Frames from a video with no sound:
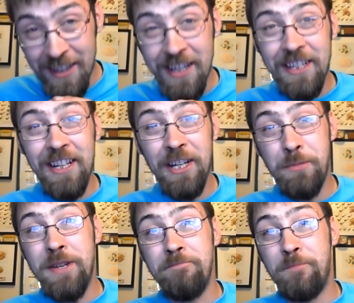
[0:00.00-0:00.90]
I think I did a
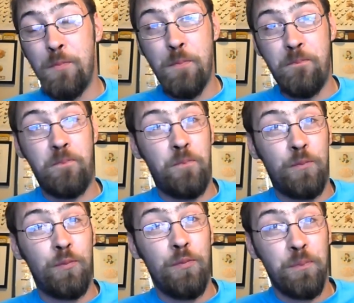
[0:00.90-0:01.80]
little bit
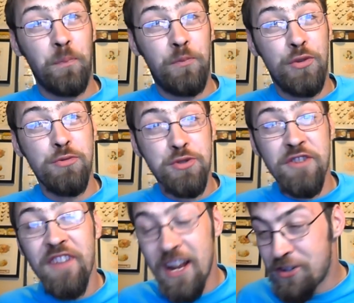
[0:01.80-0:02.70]
too
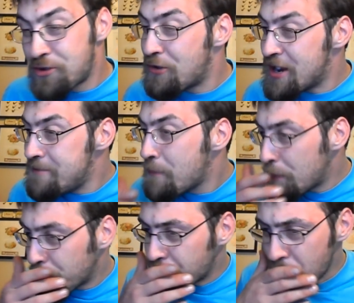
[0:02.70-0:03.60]
much of an extreme.
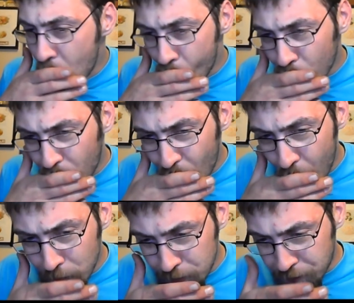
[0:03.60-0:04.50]

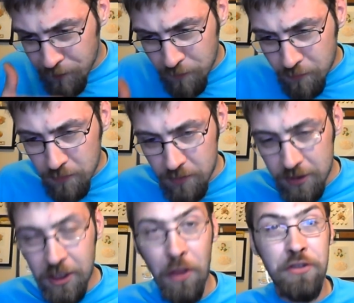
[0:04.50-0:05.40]

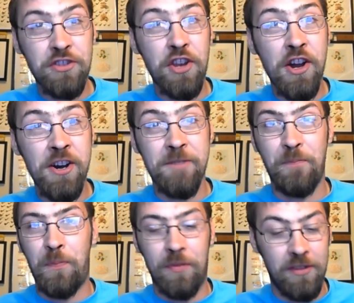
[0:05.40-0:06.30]
At the
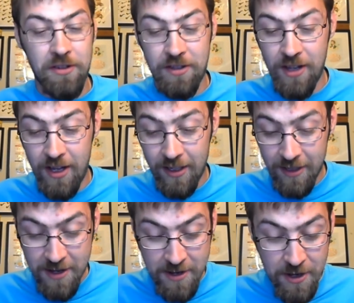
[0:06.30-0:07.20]
start, it was just
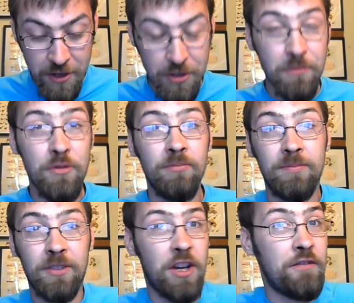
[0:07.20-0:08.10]

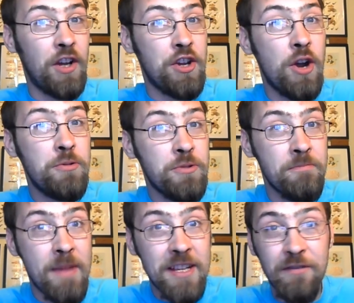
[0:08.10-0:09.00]
some kind of like
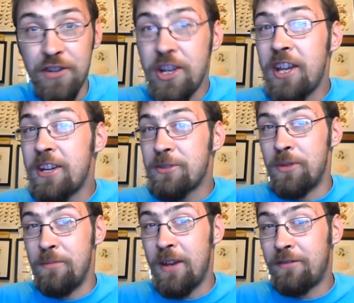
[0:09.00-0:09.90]
golden mixed
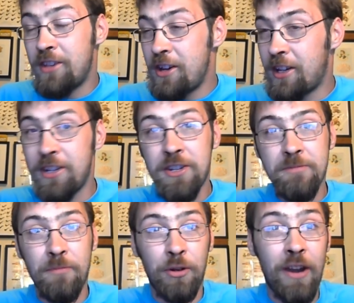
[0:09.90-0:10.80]
Virginias with a bit of
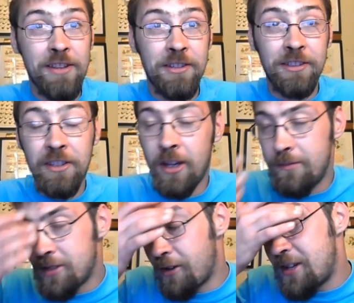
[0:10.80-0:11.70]
Turkish, Oriental, and
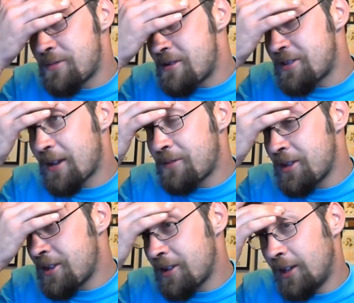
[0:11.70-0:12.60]
Izmir and
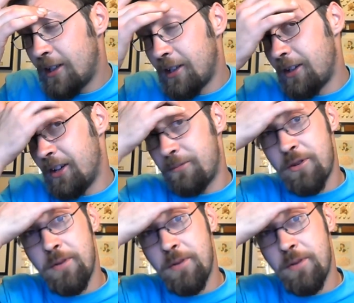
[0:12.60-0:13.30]
Samson. God,